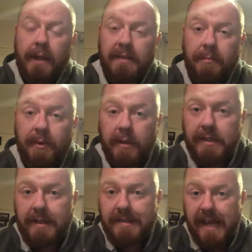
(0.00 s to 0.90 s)
And to be
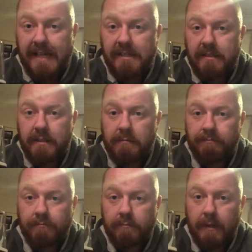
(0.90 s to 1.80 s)
honest, the taste
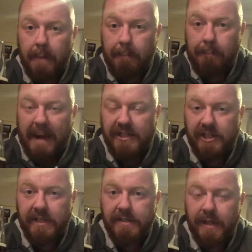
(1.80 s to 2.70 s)

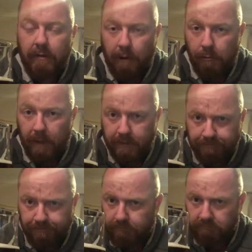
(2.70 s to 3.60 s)
matches the aroma
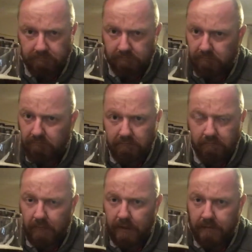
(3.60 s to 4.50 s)

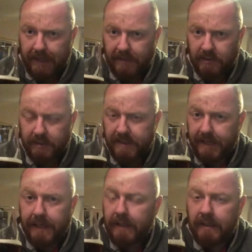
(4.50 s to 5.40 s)
down to a
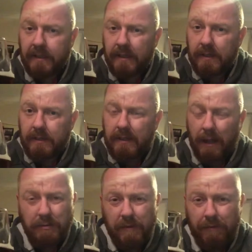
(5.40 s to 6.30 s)
T
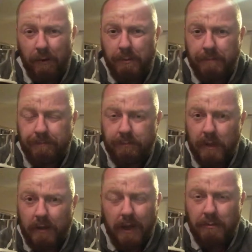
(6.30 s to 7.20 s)
loads of fruit,
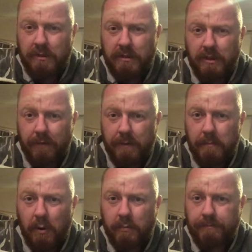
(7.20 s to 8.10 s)
loads of toffee
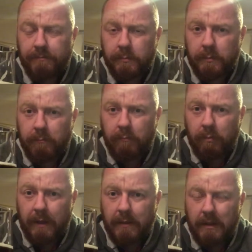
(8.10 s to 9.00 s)
malt,
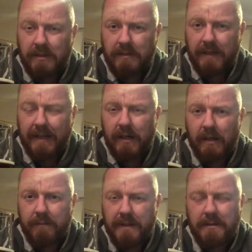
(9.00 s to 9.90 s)
lots of that
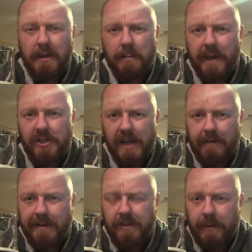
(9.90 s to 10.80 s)
kind of, there's a little bit of
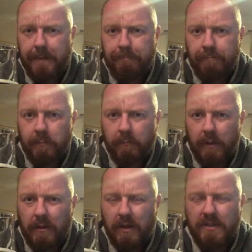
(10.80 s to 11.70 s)
cherry to it,
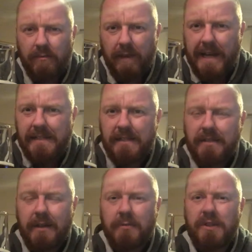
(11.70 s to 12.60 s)
lots of
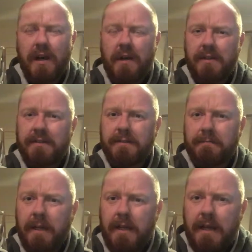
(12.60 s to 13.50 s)
raisins, sultanas,
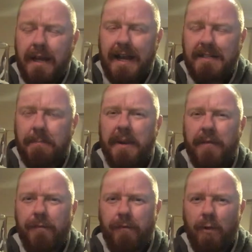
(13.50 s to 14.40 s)
has a
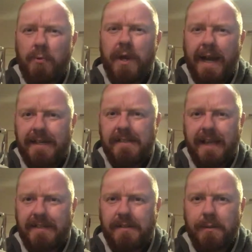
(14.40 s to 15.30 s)
big fruit cake
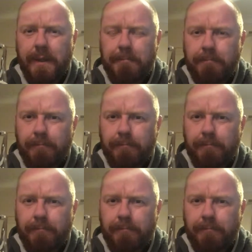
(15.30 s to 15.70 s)
taste to it.